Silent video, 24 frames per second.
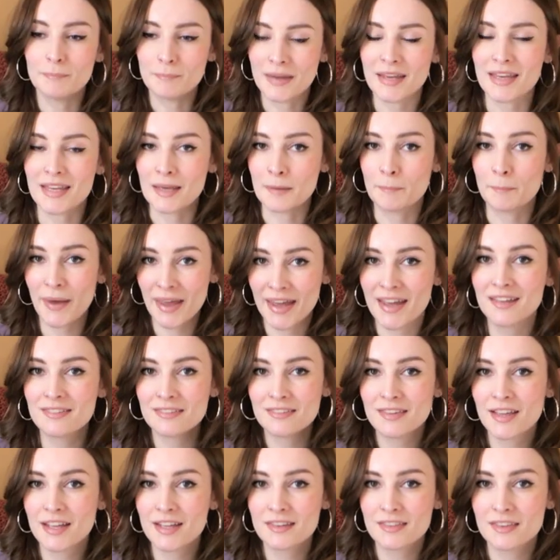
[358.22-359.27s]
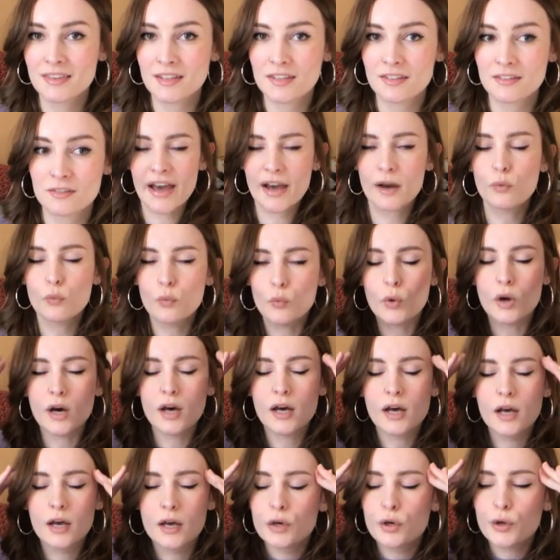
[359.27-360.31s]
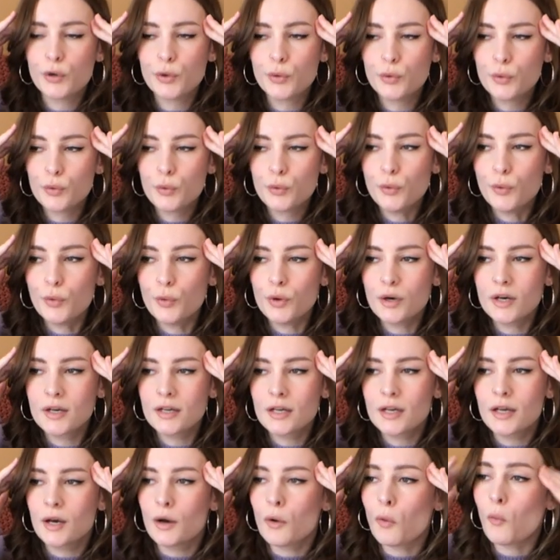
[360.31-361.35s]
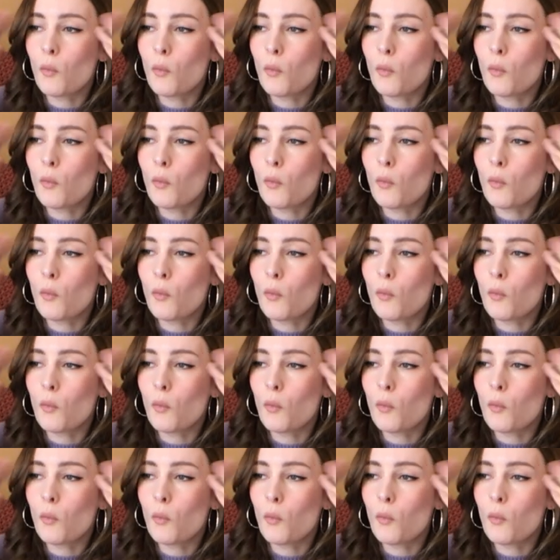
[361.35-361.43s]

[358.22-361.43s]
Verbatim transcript: making pants like this. What? Who? But why?